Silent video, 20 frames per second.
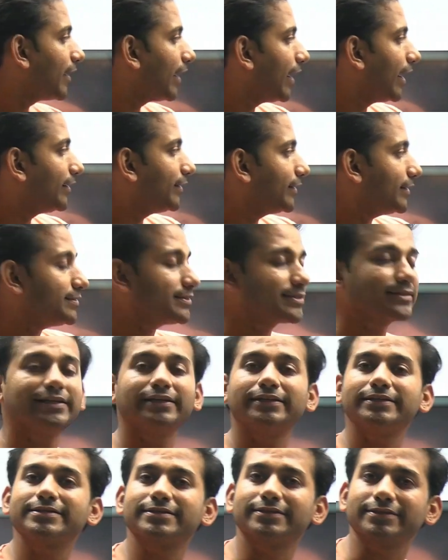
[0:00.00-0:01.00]
and hence
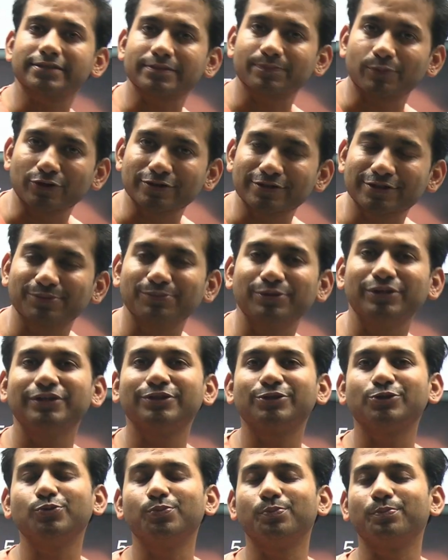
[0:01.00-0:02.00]
that is
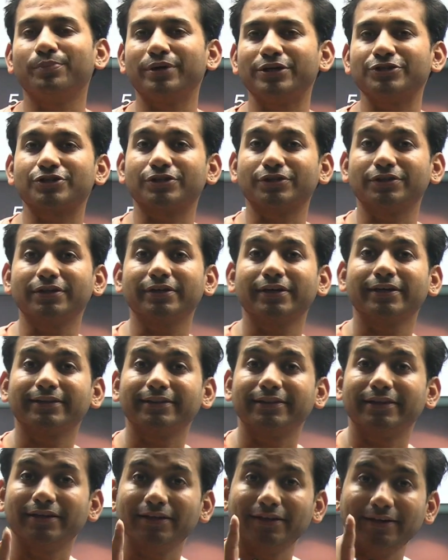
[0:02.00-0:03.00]
responsible to measure
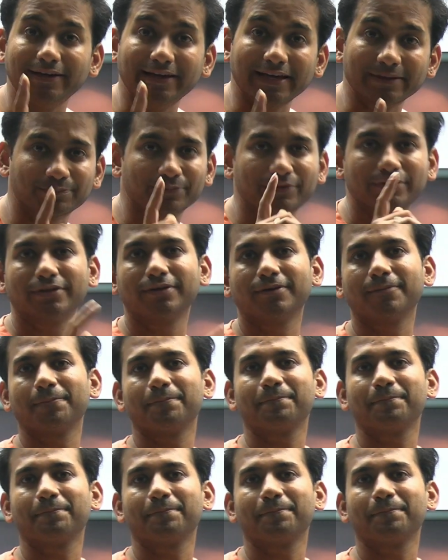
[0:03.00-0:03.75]
the depth.